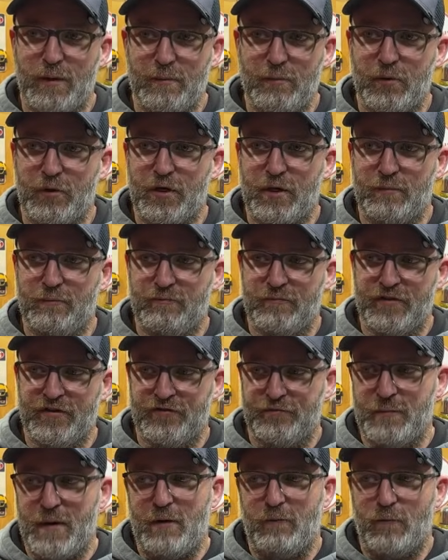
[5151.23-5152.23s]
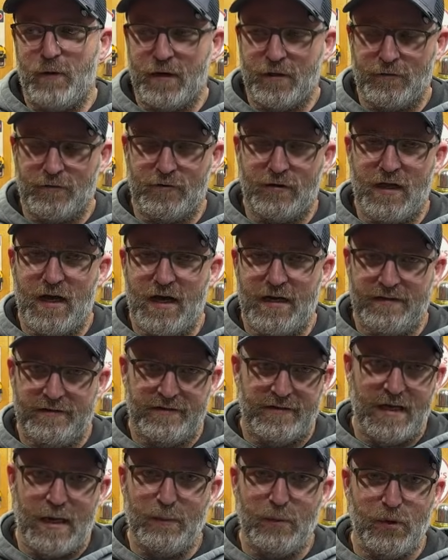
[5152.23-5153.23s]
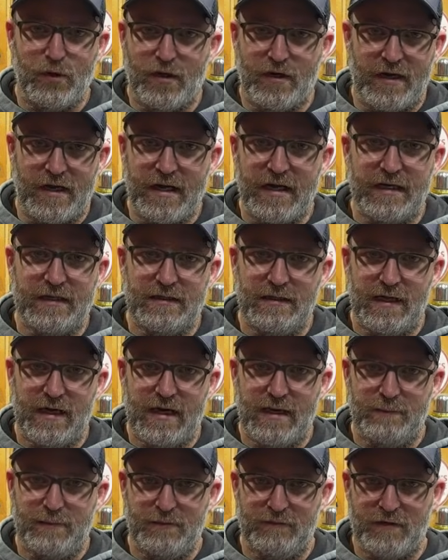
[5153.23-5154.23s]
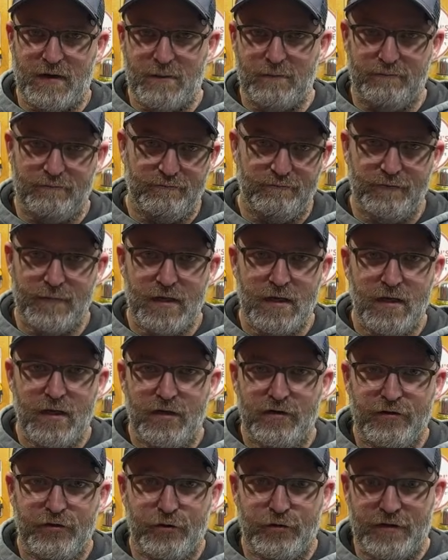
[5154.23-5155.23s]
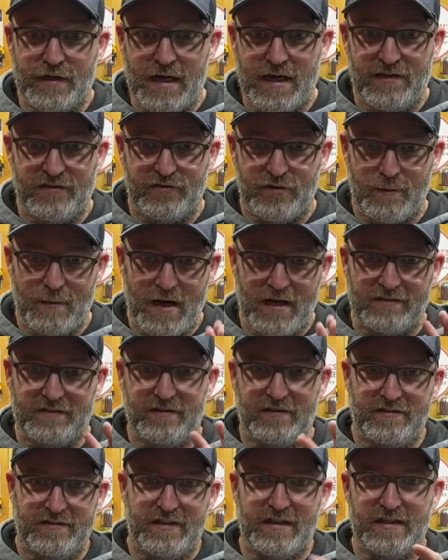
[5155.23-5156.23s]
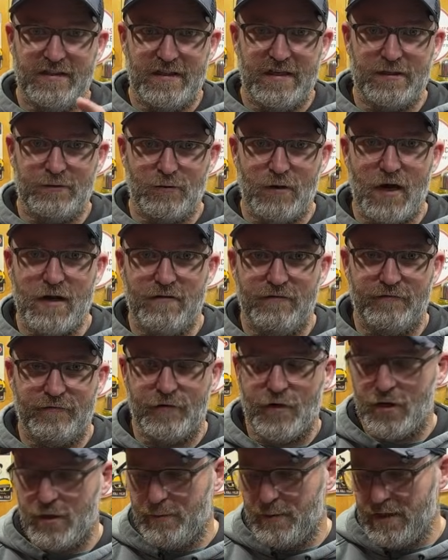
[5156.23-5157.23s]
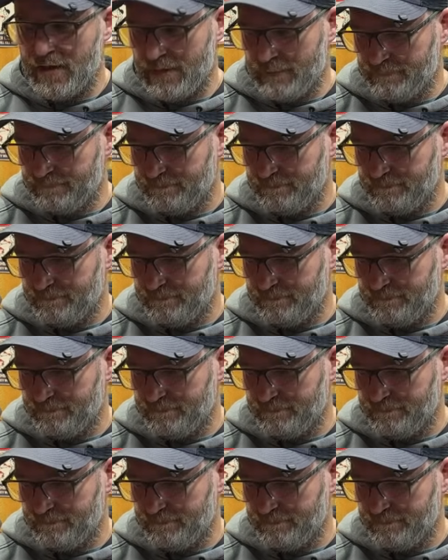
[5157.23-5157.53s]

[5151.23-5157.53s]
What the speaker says: put up just my regular lights and I put on a headlamp if I'm doing that. So I'm actually seeing like right in front of me.